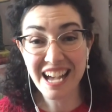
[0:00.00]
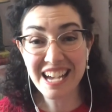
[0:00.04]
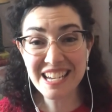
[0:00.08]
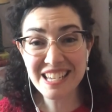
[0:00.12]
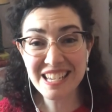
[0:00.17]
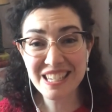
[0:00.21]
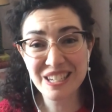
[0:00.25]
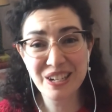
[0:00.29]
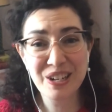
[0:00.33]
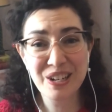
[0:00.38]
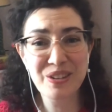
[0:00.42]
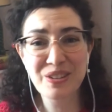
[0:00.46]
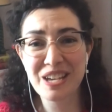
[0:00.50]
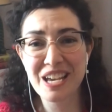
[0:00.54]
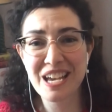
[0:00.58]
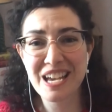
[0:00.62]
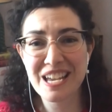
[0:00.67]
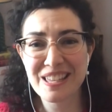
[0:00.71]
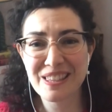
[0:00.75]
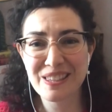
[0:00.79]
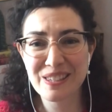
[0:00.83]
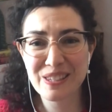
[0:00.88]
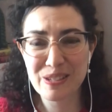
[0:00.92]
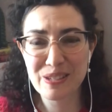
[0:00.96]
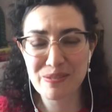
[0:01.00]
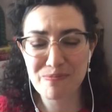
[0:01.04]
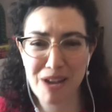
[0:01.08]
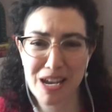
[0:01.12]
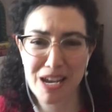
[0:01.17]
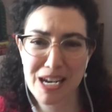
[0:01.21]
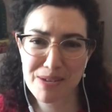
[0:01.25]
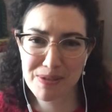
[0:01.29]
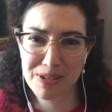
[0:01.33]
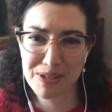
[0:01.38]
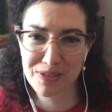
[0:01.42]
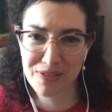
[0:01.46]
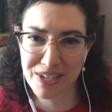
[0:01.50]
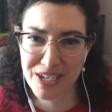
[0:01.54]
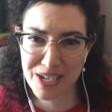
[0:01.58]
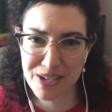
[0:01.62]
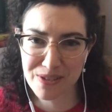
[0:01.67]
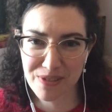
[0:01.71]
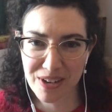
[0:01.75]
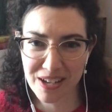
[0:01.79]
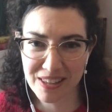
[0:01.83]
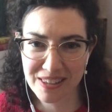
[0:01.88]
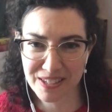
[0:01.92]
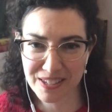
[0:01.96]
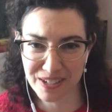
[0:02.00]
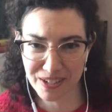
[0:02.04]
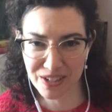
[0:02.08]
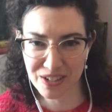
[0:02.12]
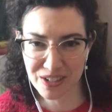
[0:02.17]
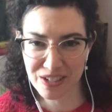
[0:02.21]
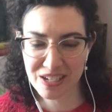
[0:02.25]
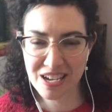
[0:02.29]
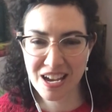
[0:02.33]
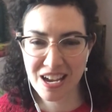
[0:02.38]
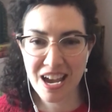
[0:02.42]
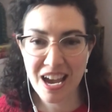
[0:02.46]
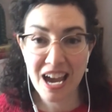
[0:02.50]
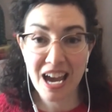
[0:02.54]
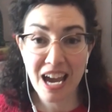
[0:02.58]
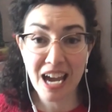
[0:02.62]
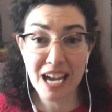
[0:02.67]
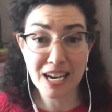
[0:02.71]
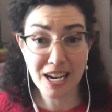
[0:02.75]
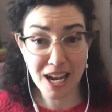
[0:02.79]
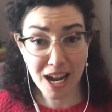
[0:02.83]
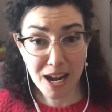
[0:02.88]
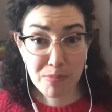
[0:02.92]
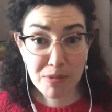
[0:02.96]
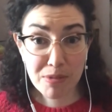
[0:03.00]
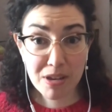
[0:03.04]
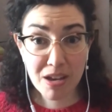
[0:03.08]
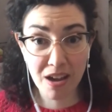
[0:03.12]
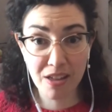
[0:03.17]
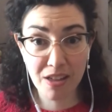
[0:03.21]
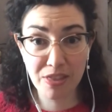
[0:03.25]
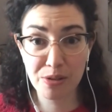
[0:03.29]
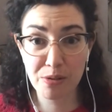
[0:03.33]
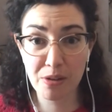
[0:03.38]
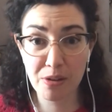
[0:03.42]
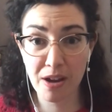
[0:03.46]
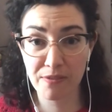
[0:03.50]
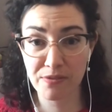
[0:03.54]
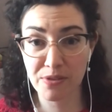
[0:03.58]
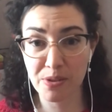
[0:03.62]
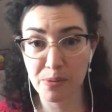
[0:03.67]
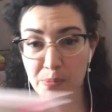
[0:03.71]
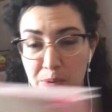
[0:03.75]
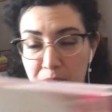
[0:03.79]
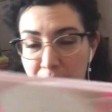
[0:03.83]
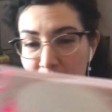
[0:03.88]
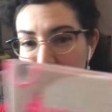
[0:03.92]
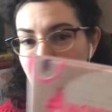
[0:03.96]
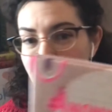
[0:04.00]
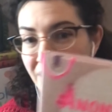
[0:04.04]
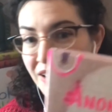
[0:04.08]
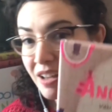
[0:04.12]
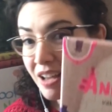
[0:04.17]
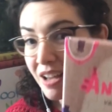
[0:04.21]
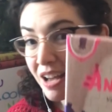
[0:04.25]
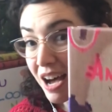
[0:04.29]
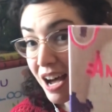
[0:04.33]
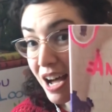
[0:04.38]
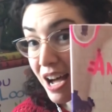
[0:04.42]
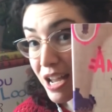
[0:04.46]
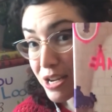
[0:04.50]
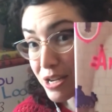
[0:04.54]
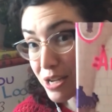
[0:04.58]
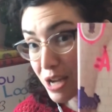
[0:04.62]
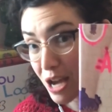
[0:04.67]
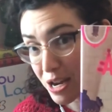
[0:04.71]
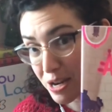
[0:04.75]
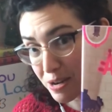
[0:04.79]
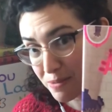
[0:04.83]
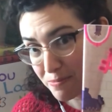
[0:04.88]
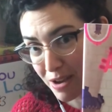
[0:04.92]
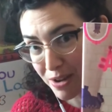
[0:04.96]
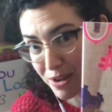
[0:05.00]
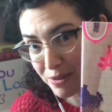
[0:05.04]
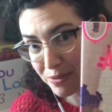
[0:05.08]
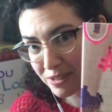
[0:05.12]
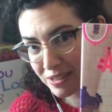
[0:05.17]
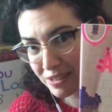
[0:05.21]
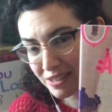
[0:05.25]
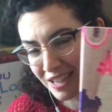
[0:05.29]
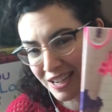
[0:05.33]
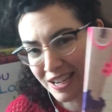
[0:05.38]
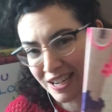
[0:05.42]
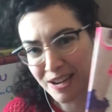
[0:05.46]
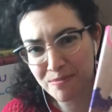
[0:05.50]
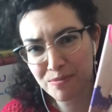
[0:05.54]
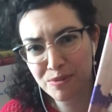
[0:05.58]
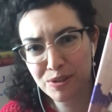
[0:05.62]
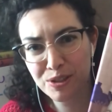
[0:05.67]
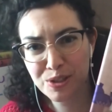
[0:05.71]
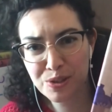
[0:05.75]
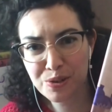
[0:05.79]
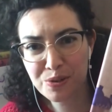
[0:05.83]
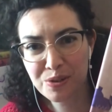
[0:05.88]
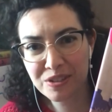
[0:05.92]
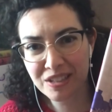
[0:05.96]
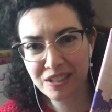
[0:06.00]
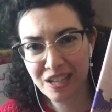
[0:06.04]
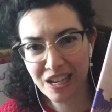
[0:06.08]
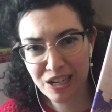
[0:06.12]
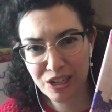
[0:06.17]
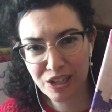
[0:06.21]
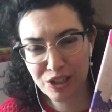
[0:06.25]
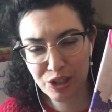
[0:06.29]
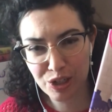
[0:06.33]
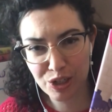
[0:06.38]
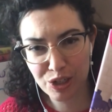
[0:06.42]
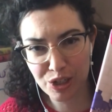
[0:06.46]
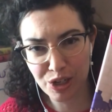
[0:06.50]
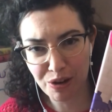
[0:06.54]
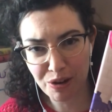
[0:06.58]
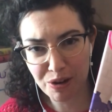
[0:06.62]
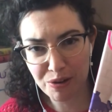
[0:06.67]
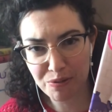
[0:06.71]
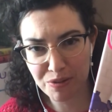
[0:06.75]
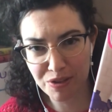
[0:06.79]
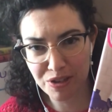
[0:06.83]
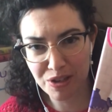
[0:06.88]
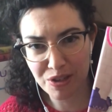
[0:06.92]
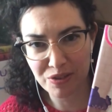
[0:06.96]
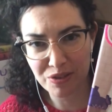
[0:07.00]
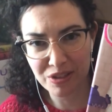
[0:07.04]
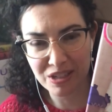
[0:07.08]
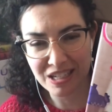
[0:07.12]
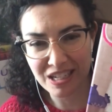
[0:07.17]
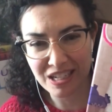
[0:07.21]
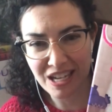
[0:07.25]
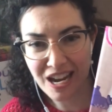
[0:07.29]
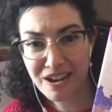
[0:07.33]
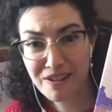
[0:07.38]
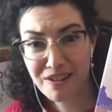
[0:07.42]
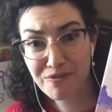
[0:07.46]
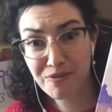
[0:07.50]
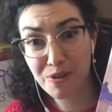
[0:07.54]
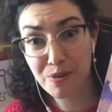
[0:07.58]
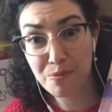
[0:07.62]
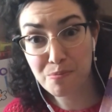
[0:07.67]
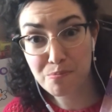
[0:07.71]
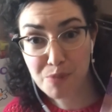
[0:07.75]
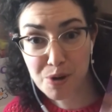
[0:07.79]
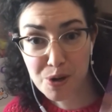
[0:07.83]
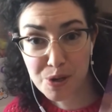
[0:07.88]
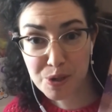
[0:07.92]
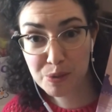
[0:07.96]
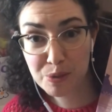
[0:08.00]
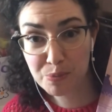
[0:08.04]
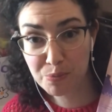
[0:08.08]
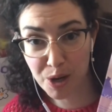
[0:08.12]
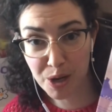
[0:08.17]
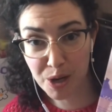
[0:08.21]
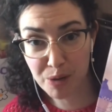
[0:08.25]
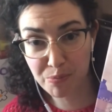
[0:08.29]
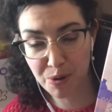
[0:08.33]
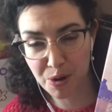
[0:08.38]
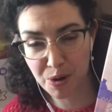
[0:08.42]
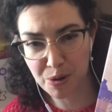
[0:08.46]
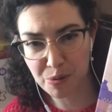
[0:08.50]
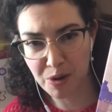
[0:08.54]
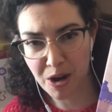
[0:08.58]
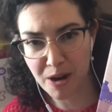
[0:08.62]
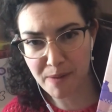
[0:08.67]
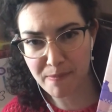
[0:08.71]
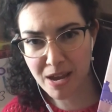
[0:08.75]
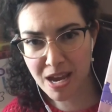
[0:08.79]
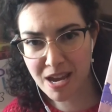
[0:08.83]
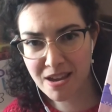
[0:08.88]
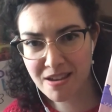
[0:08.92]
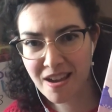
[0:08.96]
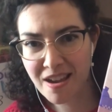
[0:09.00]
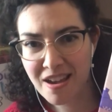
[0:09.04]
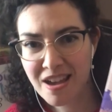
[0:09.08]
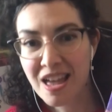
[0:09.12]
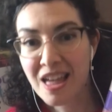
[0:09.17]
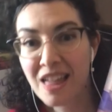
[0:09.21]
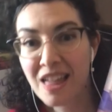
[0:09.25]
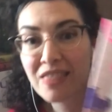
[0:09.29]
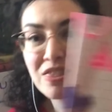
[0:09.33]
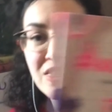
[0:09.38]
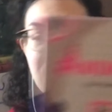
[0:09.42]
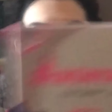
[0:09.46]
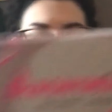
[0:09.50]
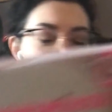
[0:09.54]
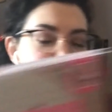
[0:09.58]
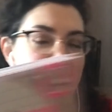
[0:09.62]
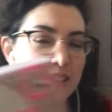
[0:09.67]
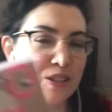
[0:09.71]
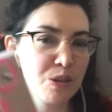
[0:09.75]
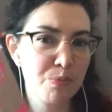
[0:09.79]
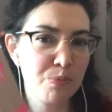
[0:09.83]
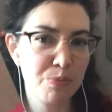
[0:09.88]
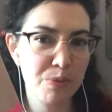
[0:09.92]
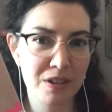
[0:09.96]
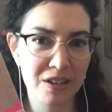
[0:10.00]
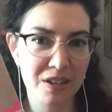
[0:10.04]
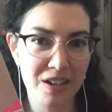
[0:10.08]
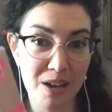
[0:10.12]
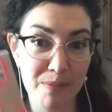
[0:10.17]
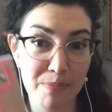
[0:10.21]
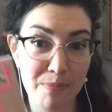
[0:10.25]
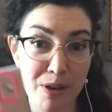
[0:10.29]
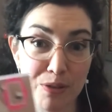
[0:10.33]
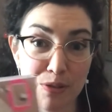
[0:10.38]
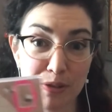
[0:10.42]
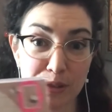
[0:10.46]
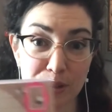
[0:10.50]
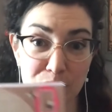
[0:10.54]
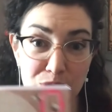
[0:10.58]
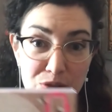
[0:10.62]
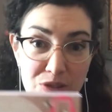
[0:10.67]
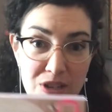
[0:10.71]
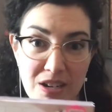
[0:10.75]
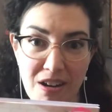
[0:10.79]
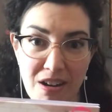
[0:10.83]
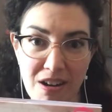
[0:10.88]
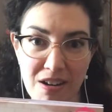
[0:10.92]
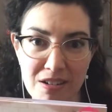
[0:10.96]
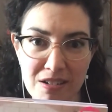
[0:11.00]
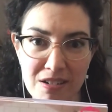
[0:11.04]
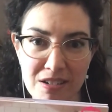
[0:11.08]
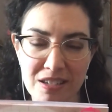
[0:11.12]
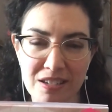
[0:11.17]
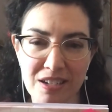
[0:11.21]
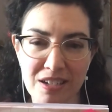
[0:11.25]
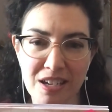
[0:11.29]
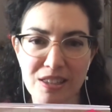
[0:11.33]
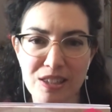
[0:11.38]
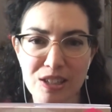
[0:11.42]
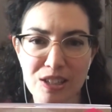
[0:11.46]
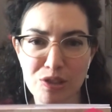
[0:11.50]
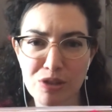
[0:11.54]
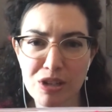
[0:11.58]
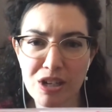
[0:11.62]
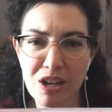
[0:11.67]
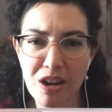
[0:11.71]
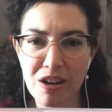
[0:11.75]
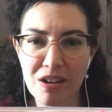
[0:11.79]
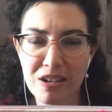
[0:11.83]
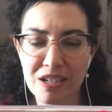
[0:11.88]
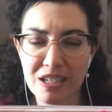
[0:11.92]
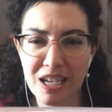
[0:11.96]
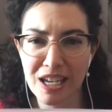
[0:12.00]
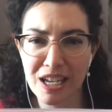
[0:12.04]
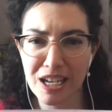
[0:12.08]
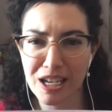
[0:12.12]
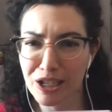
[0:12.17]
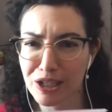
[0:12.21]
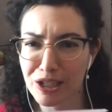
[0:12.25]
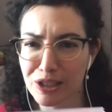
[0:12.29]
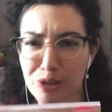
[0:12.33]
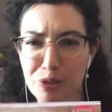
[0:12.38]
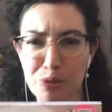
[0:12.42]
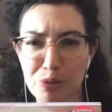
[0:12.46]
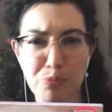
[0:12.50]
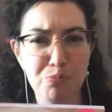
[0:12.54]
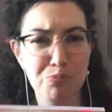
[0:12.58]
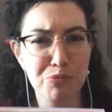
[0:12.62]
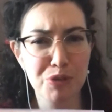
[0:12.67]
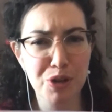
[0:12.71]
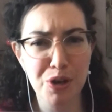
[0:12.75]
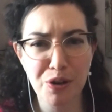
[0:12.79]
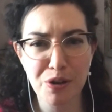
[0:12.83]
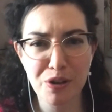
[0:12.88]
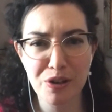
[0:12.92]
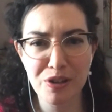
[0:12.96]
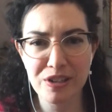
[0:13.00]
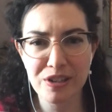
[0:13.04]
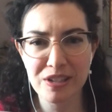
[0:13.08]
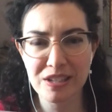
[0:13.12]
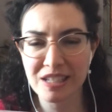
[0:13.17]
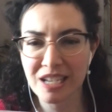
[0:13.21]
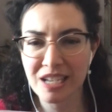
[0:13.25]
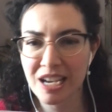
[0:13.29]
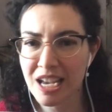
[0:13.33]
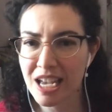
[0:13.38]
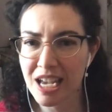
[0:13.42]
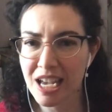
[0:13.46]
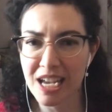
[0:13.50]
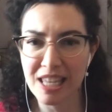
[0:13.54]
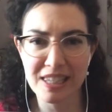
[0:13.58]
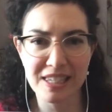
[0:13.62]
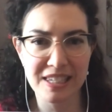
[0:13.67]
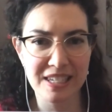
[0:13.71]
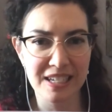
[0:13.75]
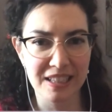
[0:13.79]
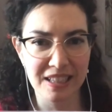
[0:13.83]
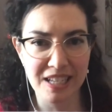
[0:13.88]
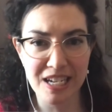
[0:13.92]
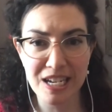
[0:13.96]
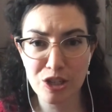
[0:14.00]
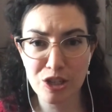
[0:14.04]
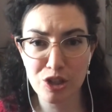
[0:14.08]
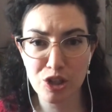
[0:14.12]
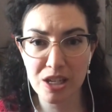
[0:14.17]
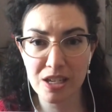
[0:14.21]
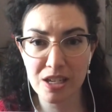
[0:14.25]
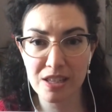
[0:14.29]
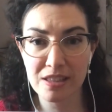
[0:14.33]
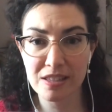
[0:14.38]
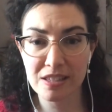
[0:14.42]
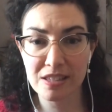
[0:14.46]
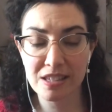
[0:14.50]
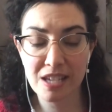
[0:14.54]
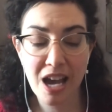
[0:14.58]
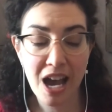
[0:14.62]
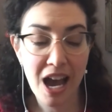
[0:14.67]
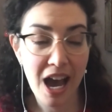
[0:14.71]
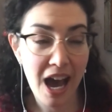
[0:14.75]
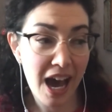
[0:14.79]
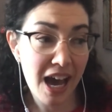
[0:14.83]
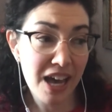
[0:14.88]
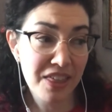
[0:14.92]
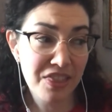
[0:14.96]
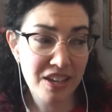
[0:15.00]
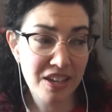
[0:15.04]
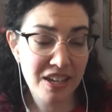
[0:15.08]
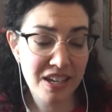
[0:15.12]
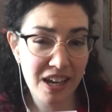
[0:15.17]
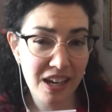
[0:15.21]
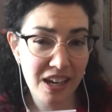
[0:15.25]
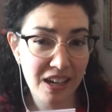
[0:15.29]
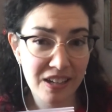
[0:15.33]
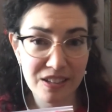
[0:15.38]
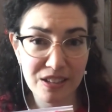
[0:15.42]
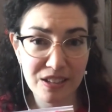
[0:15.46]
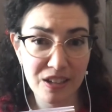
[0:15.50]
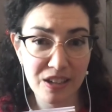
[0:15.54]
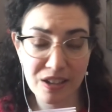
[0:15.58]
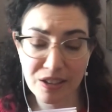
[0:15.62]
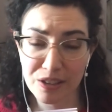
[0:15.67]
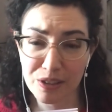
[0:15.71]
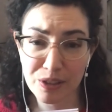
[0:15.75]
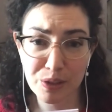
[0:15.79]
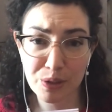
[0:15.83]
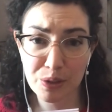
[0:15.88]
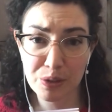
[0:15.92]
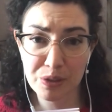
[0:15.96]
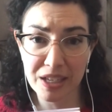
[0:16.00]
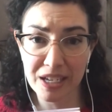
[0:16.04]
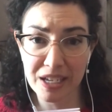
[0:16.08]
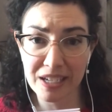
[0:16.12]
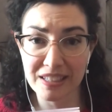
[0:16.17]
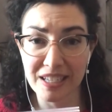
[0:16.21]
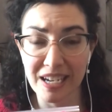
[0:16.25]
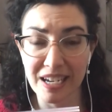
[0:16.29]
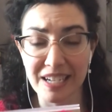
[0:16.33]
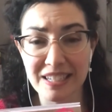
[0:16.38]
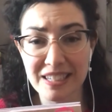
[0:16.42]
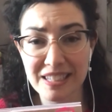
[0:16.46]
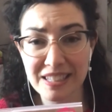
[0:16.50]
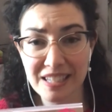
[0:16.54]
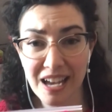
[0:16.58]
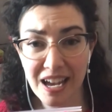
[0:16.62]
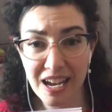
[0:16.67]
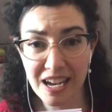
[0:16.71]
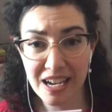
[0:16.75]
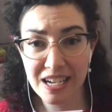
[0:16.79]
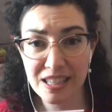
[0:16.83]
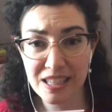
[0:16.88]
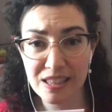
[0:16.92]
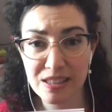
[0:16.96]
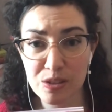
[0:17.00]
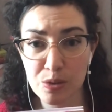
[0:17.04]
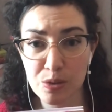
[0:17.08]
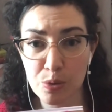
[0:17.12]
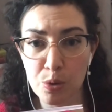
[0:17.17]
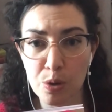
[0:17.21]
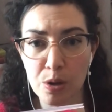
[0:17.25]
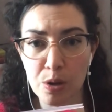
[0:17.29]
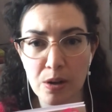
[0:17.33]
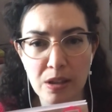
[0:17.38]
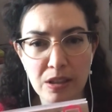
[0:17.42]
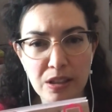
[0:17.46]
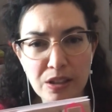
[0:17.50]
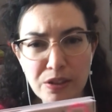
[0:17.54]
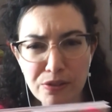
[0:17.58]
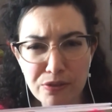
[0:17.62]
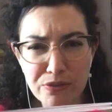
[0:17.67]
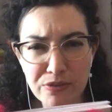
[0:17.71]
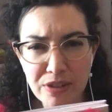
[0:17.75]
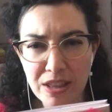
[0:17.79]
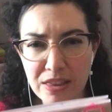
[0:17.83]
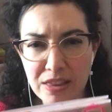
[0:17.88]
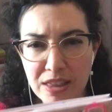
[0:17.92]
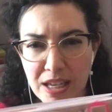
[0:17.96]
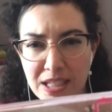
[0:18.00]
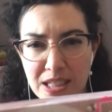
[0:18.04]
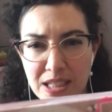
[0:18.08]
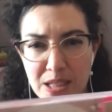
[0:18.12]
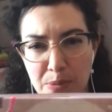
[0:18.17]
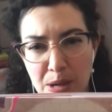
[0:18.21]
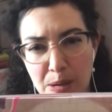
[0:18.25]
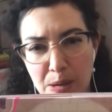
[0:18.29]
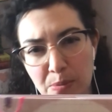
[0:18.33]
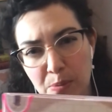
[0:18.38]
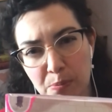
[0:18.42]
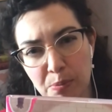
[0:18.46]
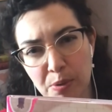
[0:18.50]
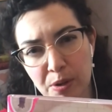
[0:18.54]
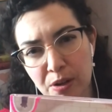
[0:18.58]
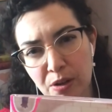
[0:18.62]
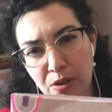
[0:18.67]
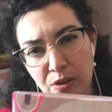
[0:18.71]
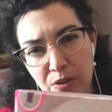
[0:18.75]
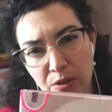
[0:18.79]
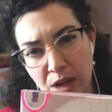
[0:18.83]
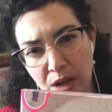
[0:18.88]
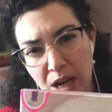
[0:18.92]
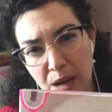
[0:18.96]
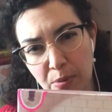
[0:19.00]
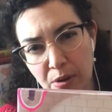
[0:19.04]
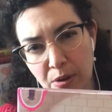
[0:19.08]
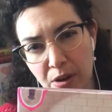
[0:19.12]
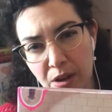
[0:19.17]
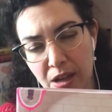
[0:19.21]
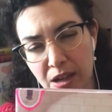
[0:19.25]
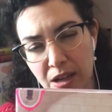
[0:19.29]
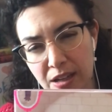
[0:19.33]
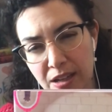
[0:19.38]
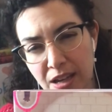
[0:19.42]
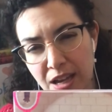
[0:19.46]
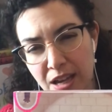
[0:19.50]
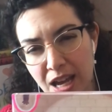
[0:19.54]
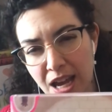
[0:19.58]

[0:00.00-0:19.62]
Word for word: Indigo Kids. My name is Vikki VanSickle, and I'm the author of the book Anonymouse. And I'm so excited to share it with you today for March break programming. This is a book about street art, and street art can include murals, installations. I think it can include things like signs or little fun things that people put in their neighborhood.